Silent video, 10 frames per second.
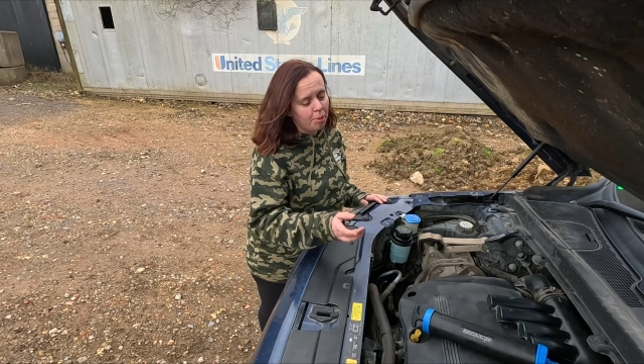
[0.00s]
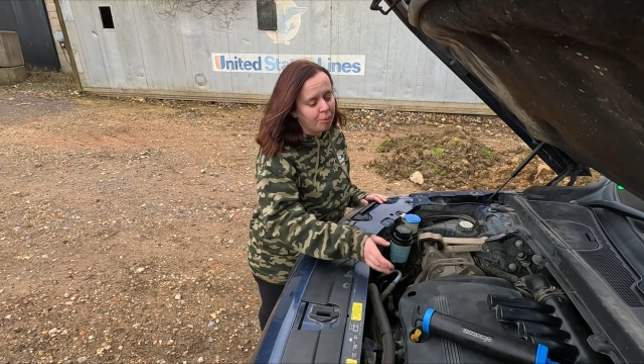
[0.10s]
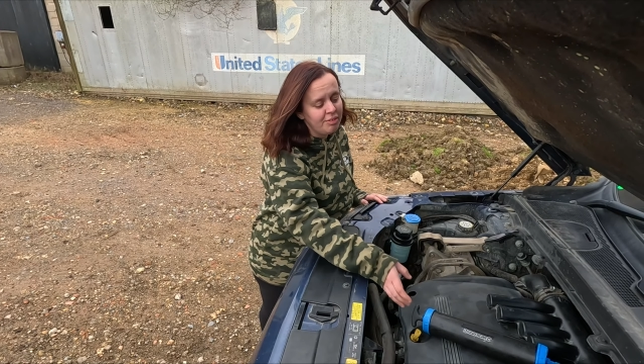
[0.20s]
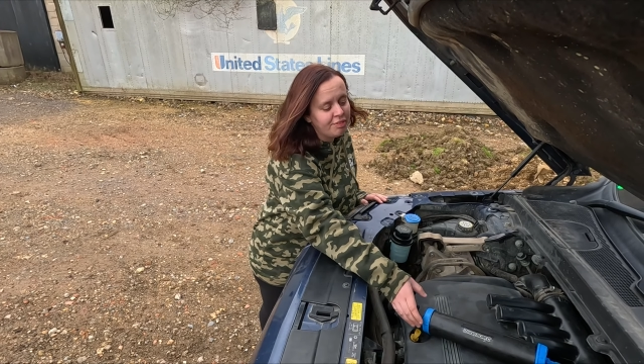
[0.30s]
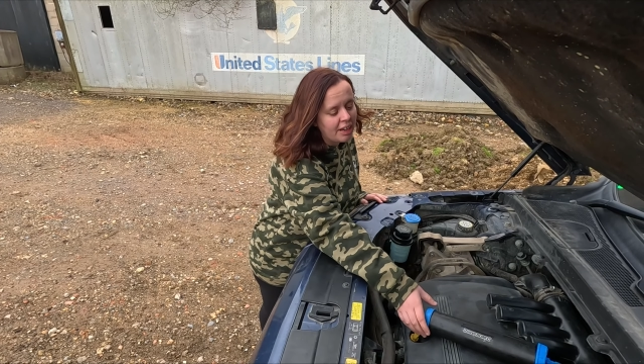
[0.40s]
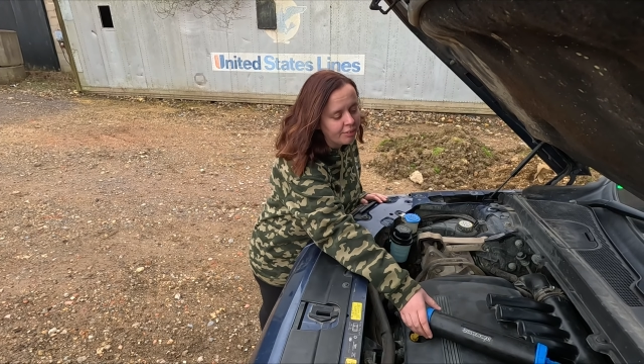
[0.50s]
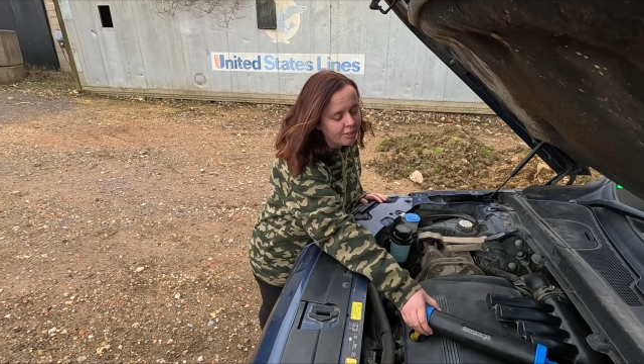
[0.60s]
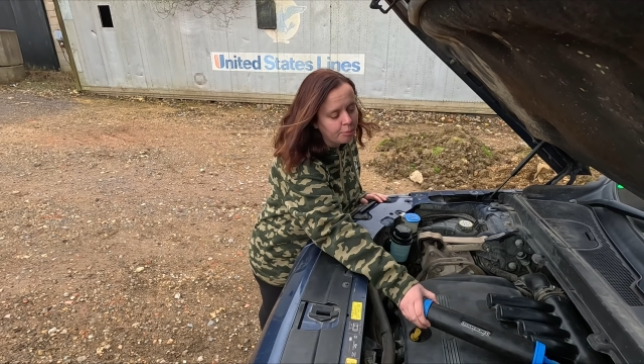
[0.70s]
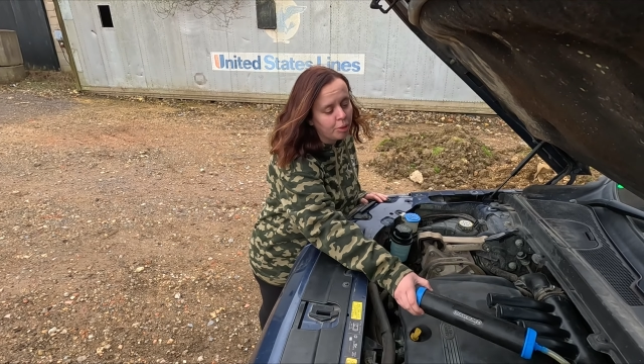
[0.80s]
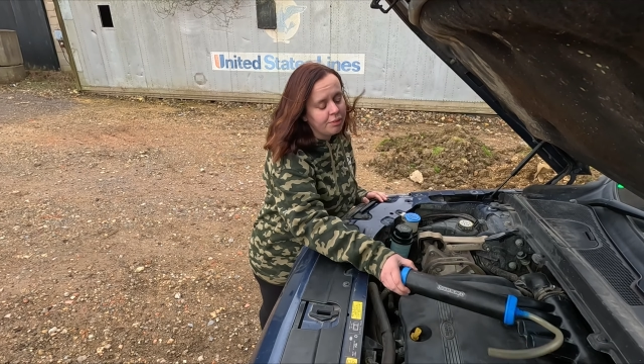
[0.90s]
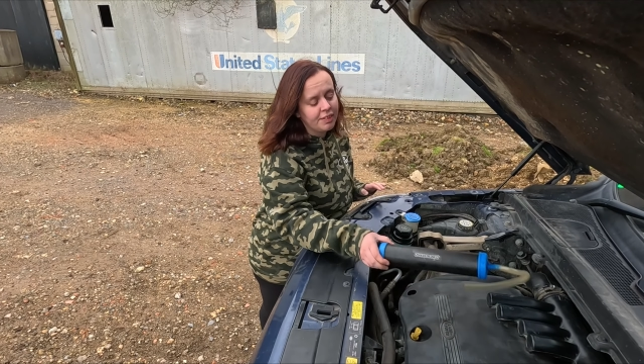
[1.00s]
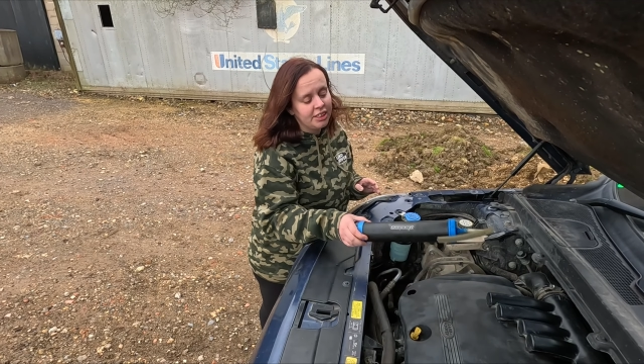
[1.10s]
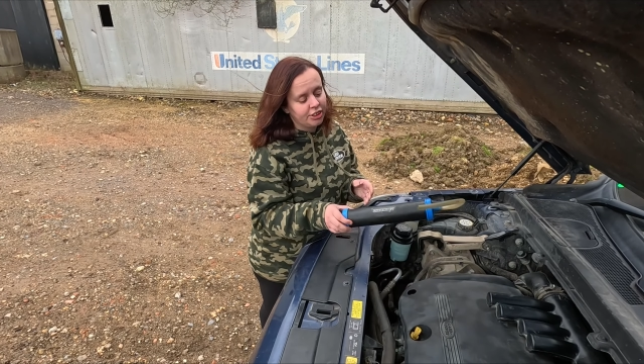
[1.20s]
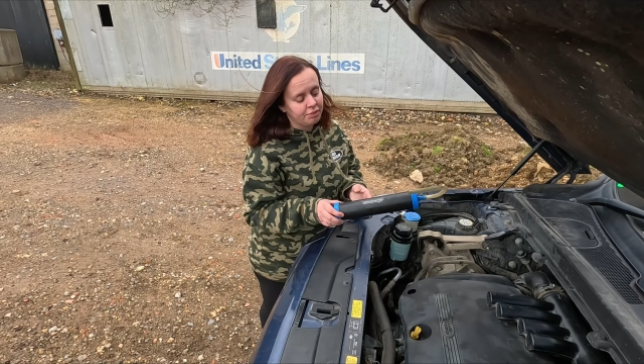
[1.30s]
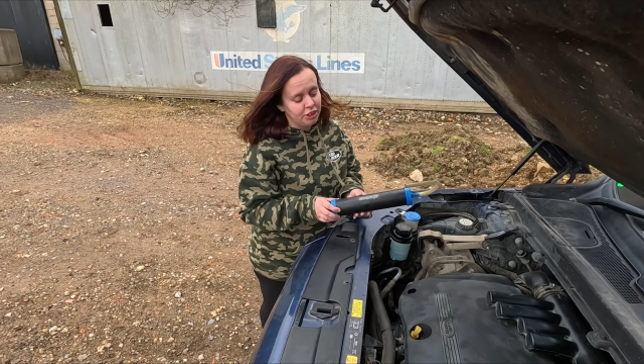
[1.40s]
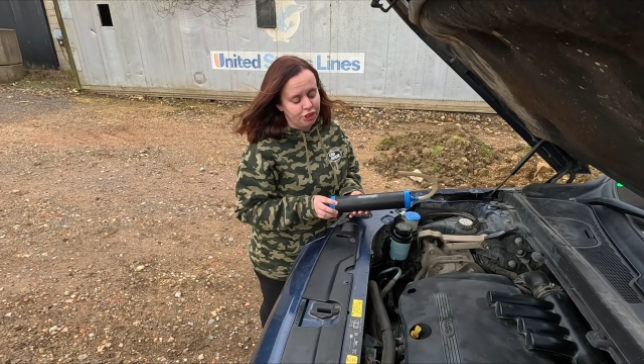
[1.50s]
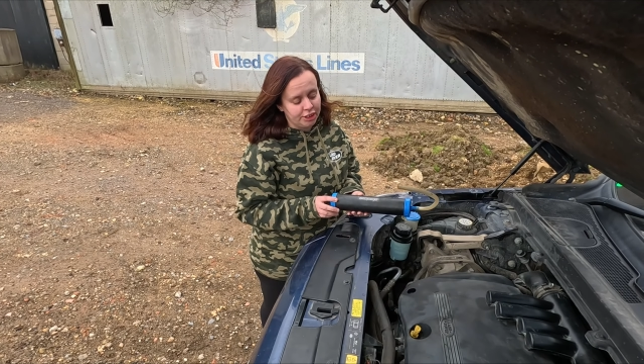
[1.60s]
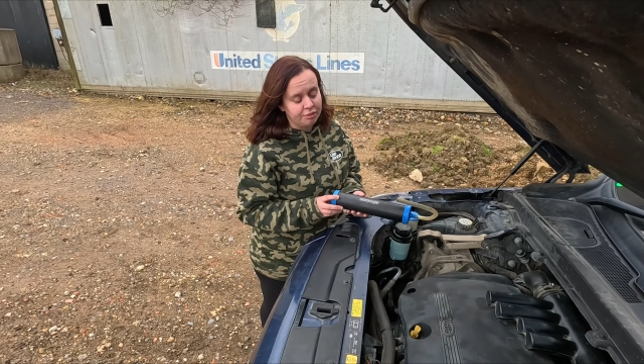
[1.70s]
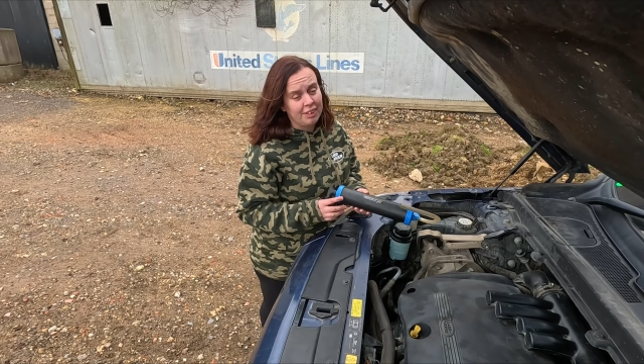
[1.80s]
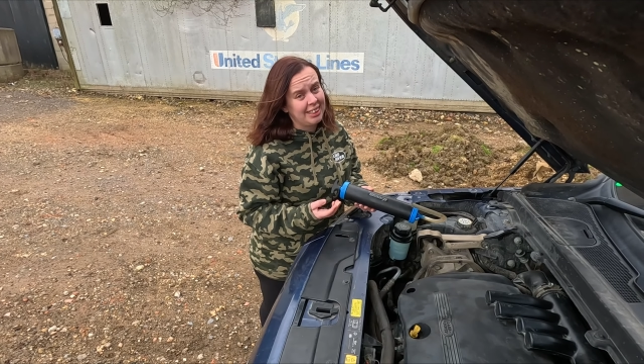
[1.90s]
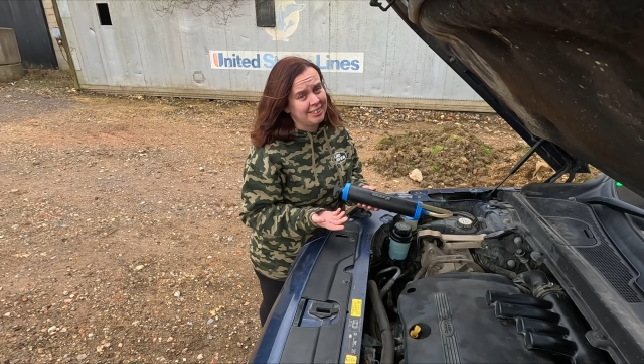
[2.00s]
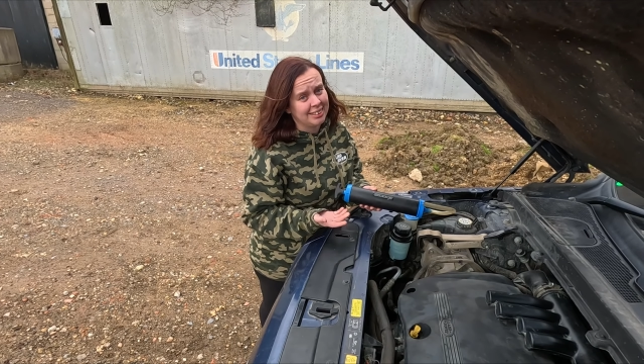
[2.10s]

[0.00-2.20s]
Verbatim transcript: but we found that one of these syringes for less